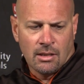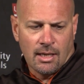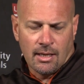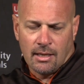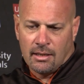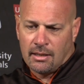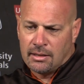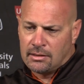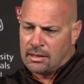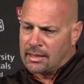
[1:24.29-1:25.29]
Uh,
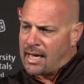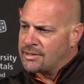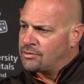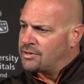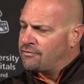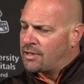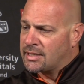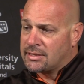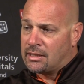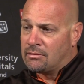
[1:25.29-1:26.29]
and, and, the guys on defense, like
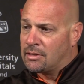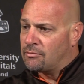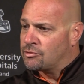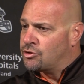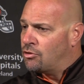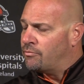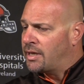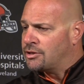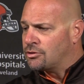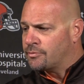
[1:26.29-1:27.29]
I said, there was no
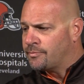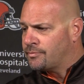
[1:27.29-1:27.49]
major,